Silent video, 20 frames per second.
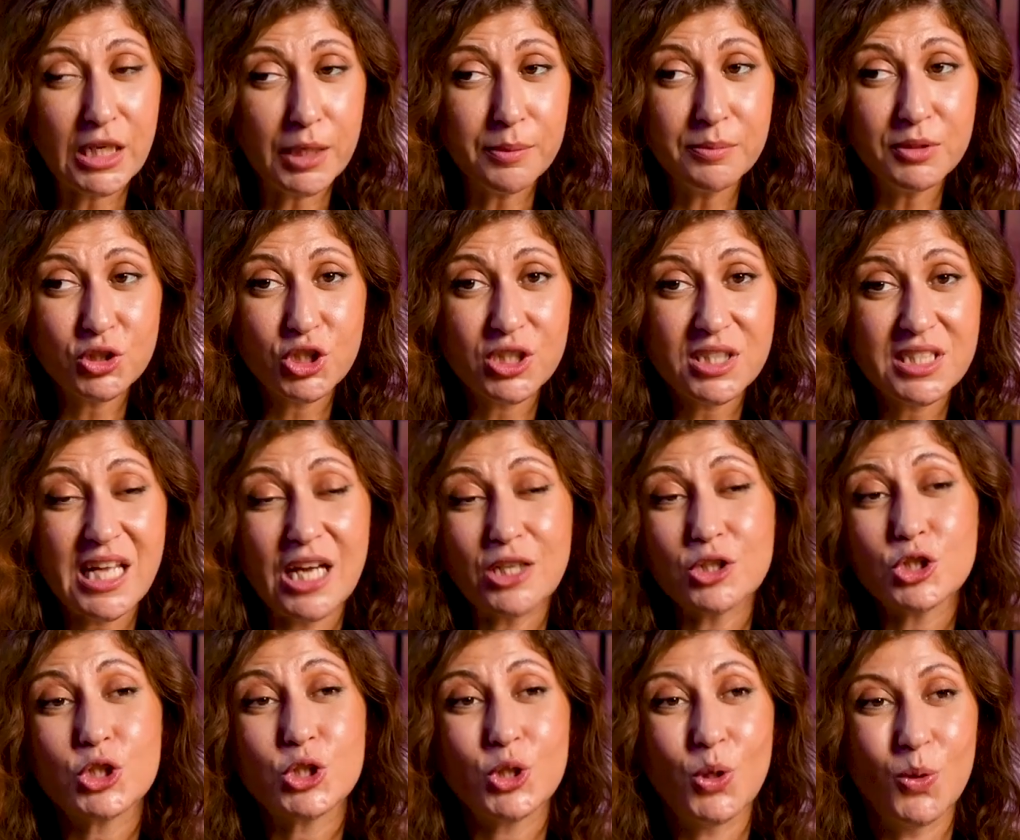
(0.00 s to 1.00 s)
images that
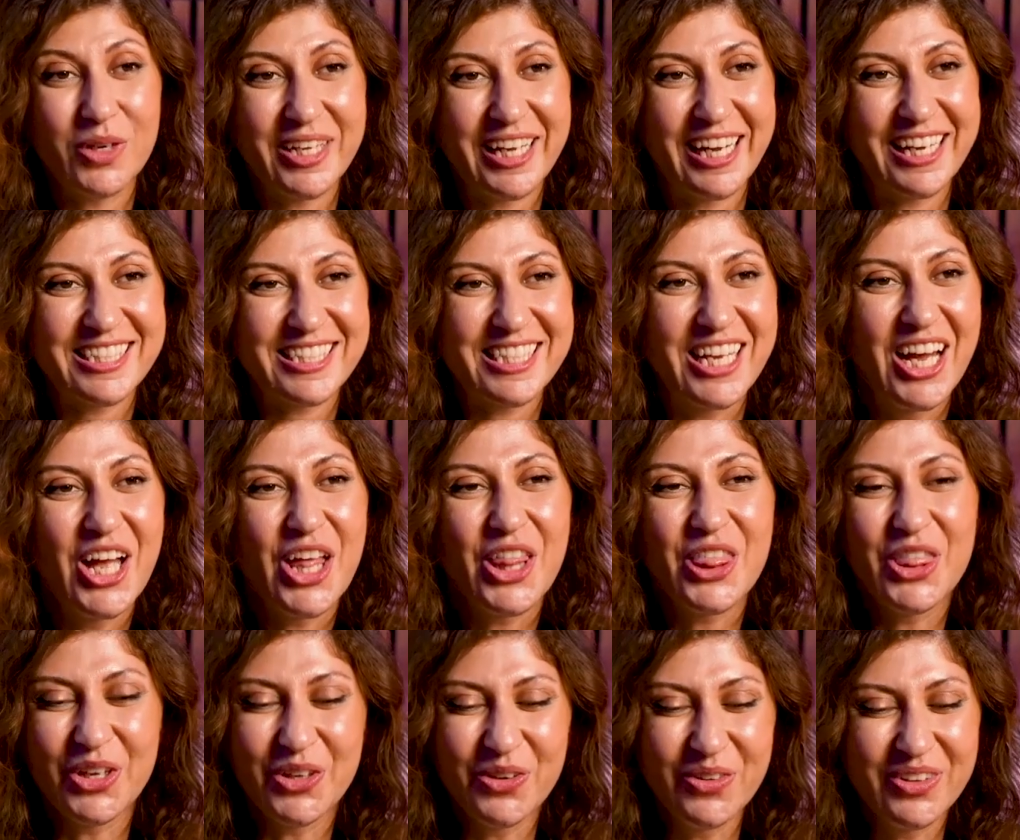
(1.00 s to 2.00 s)
showcase
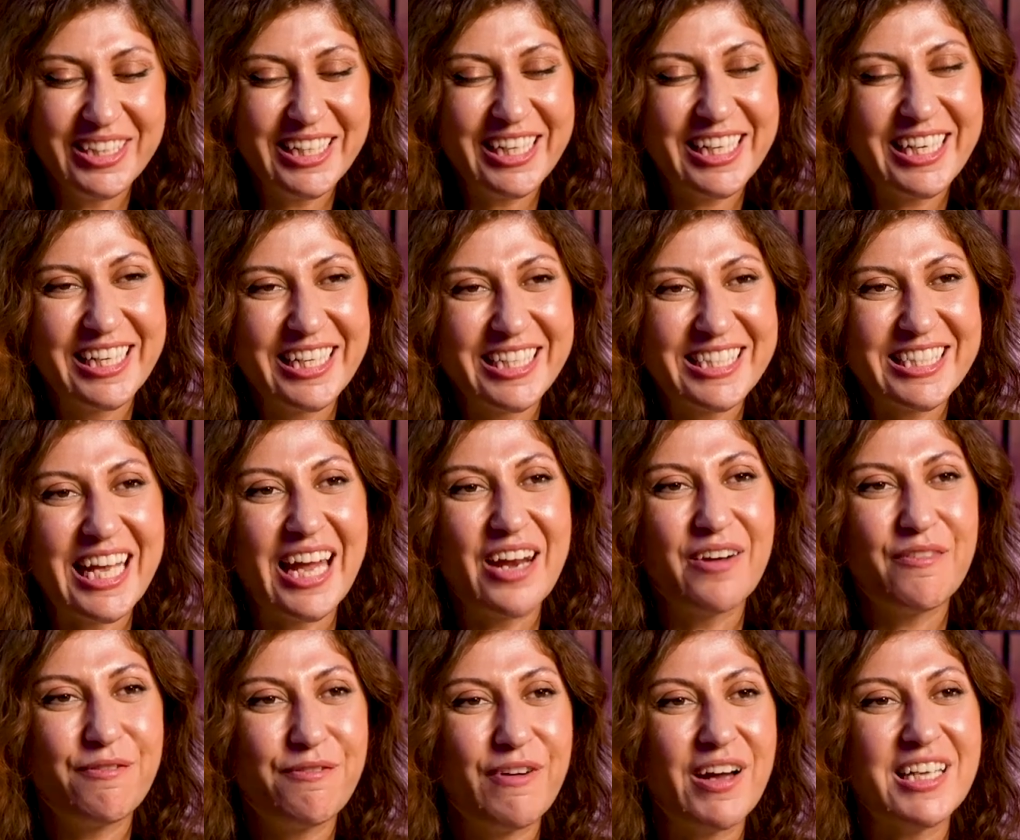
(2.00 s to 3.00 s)
the uniqueness
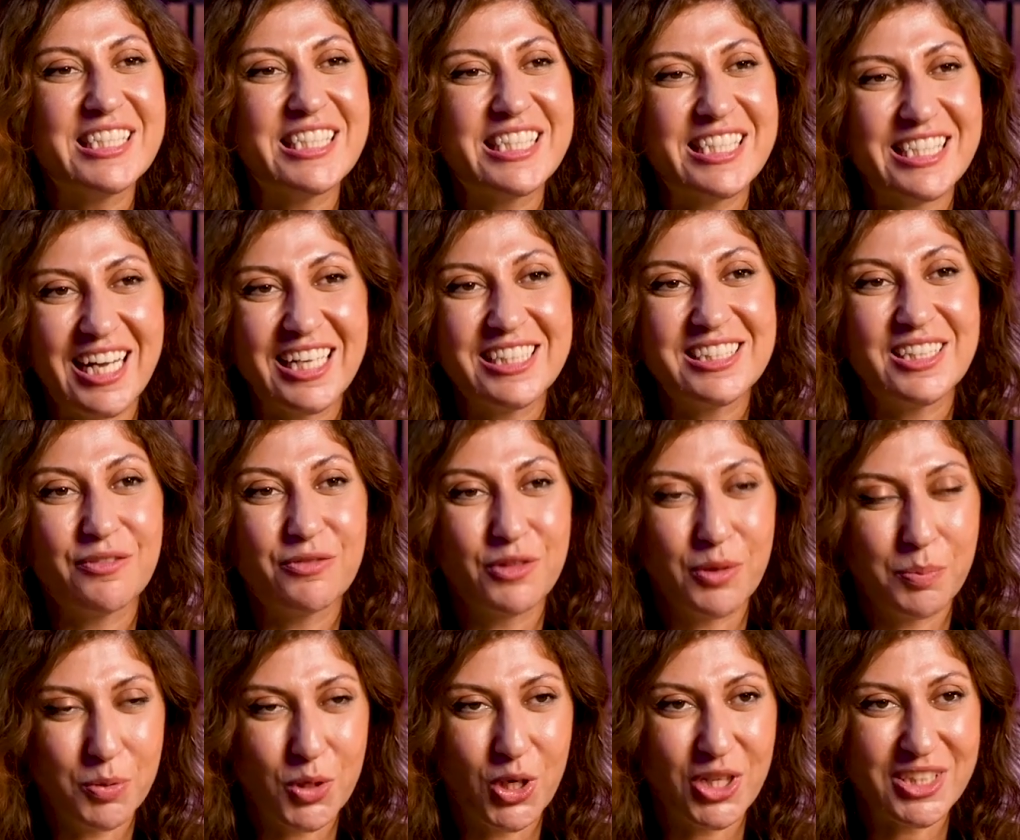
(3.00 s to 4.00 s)
and fun side of the
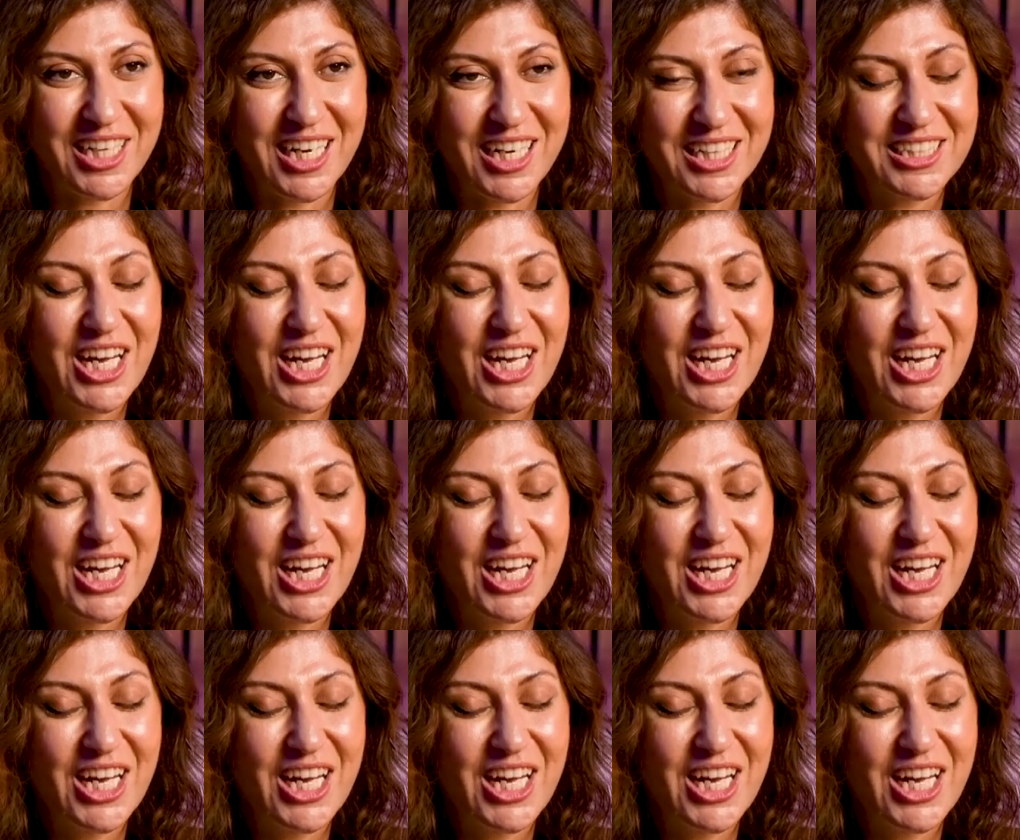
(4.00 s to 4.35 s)
product.